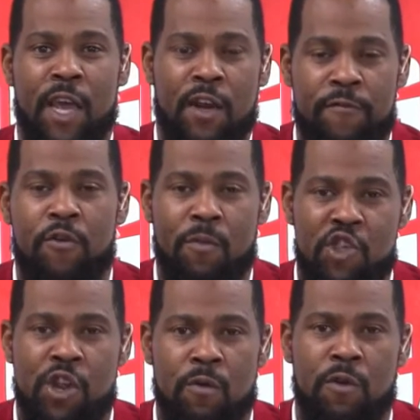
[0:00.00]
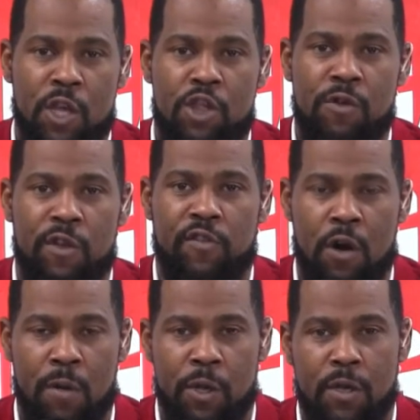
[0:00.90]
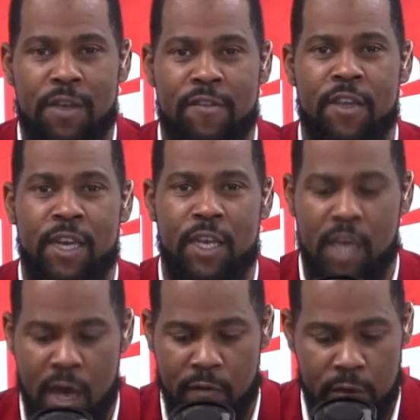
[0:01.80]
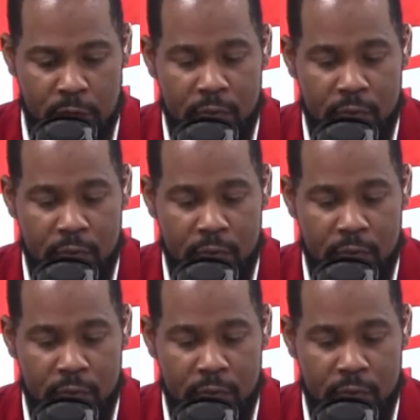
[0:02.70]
and a former general in Chudy's army. It's Kenny Calvin.